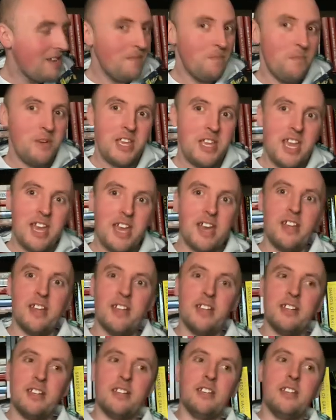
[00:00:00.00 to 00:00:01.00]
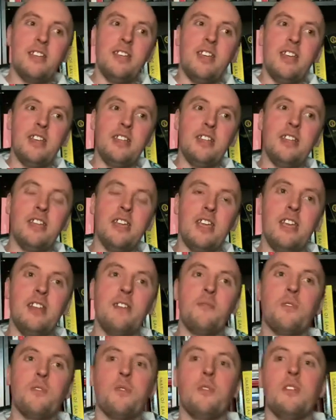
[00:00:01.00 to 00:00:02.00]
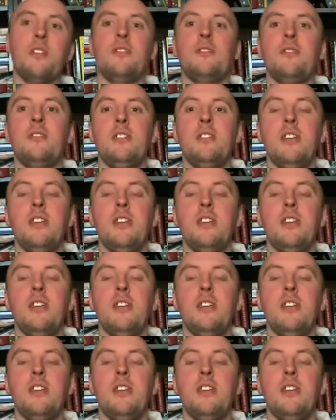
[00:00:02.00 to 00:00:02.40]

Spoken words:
But yeah, and of course,